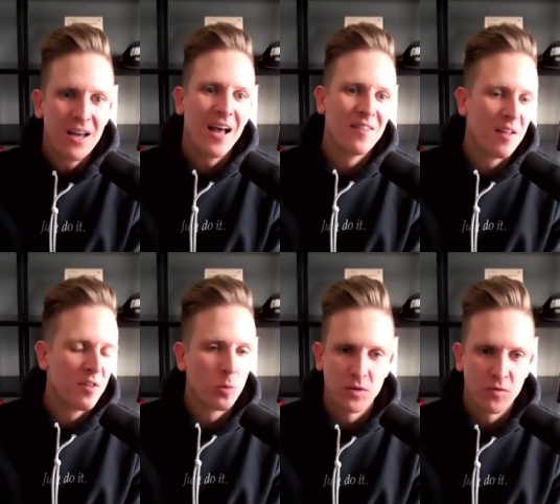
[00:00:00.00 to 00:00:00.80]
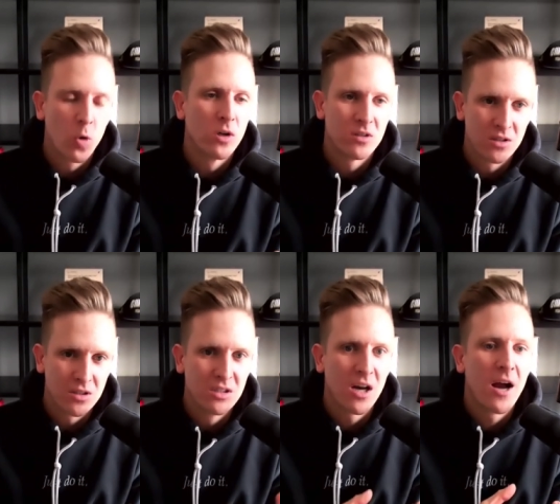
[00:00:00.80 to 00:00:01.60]
And then there was, of course, this
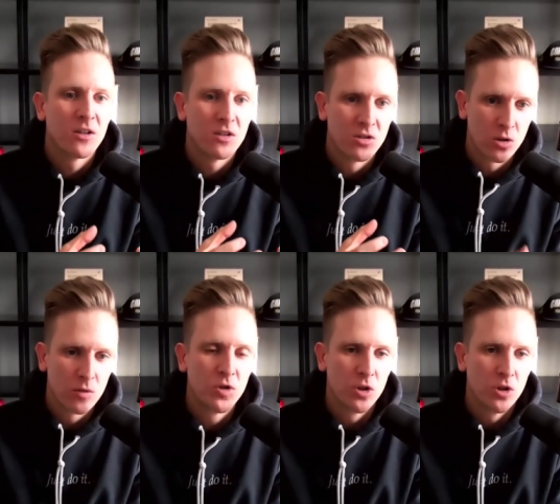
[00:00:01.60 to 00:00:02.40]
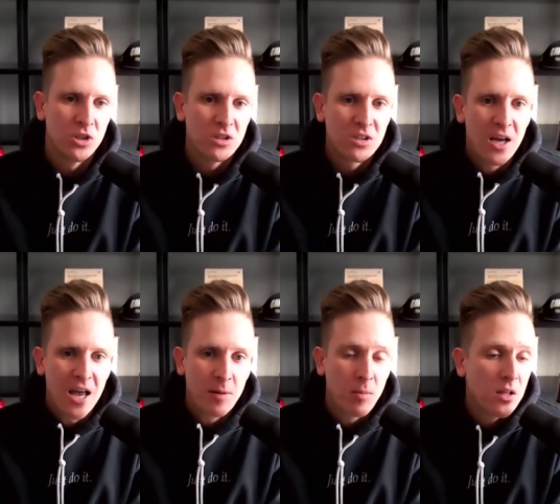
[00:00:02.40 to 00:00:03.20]
desire to serve churches
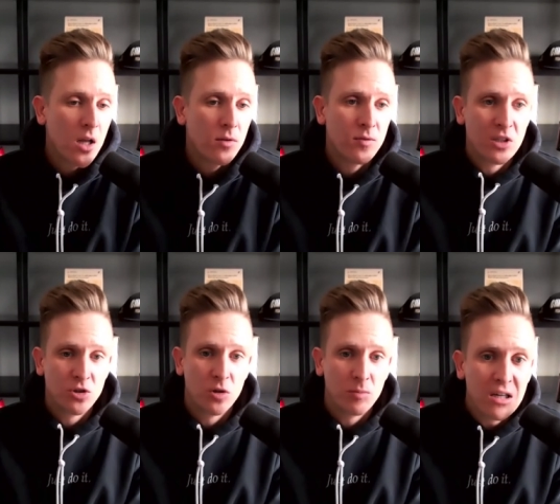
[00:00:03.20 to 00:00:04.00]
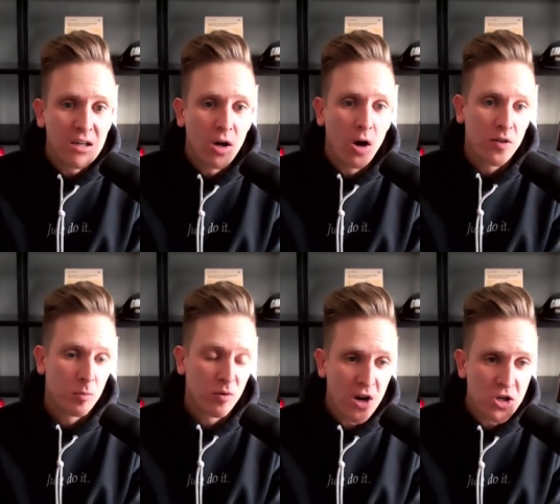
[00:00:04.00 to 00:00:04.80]
and my love of digital media on the
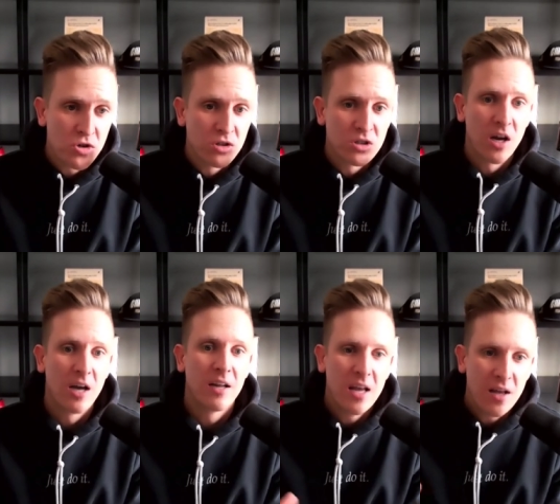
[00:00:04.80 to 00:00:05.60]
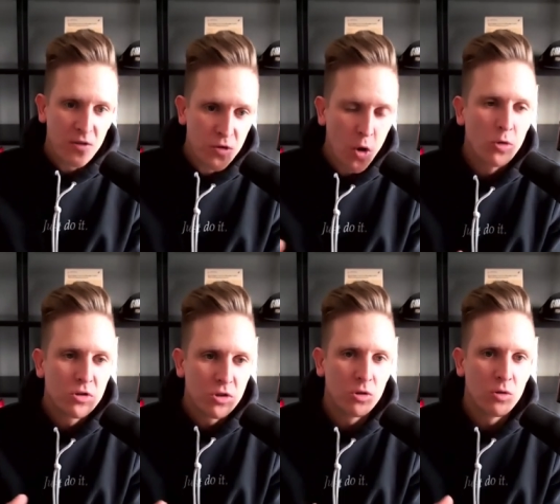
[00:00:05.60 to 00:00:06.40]
professional side.
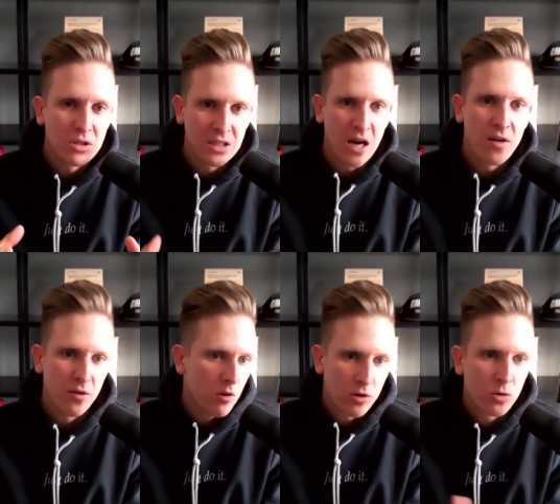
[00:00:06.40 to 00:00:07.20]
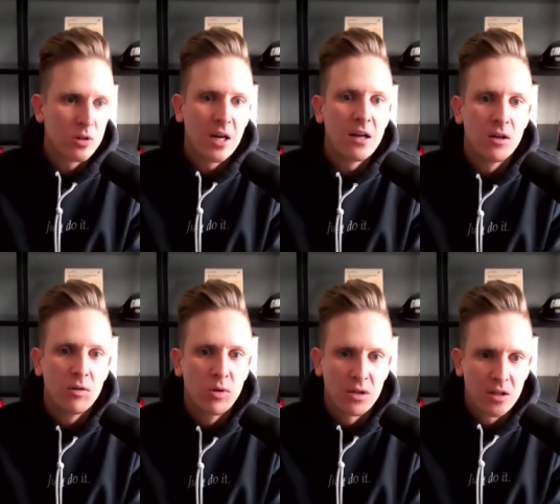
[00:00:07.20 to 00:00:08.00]
Those two together
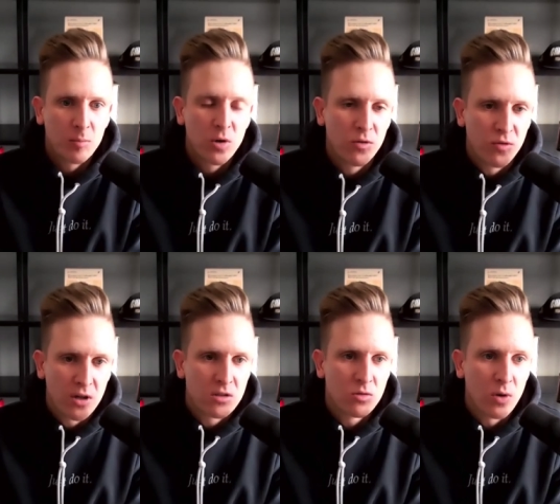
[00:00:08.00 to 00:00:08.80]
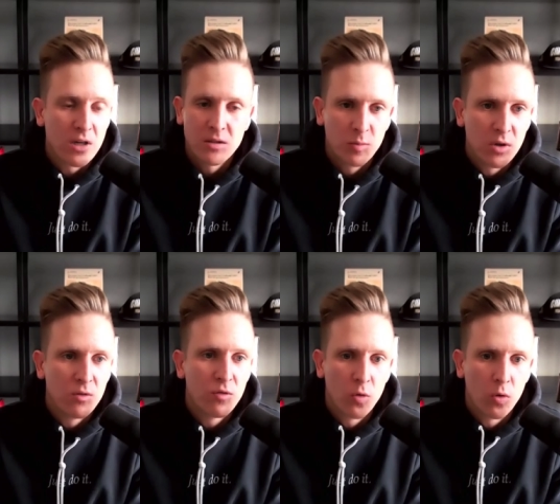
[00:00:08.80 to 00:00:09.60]
created really the perfect recipe
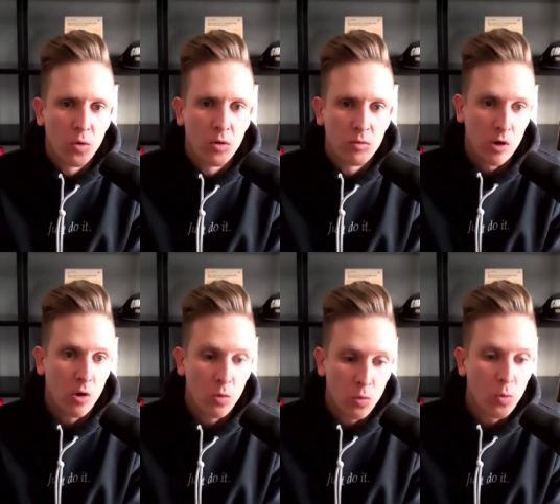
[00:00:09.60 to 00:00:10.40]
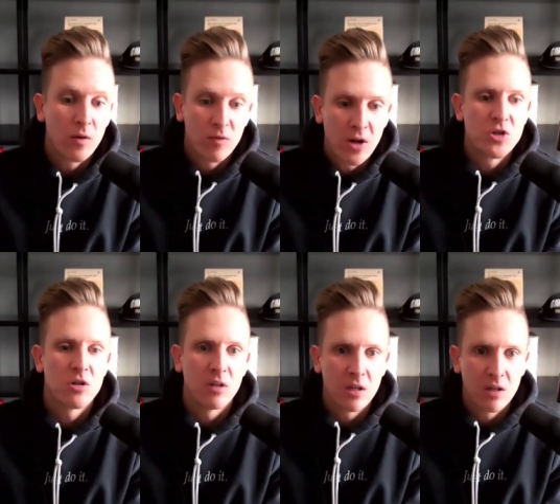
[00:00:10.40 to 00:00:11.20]
for, you know, what
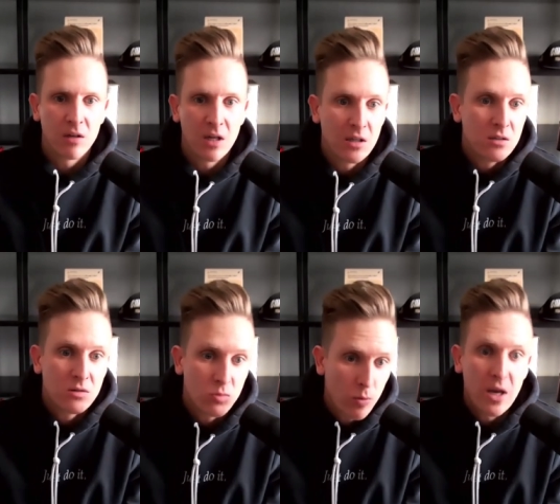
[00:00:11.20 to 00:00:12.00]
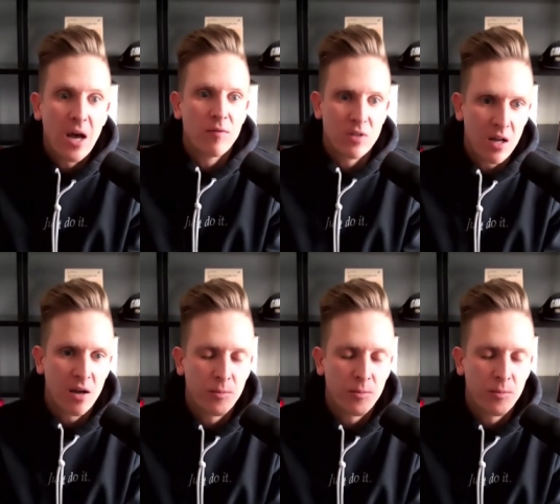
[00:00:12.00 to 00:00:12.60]
eventually is what we have today.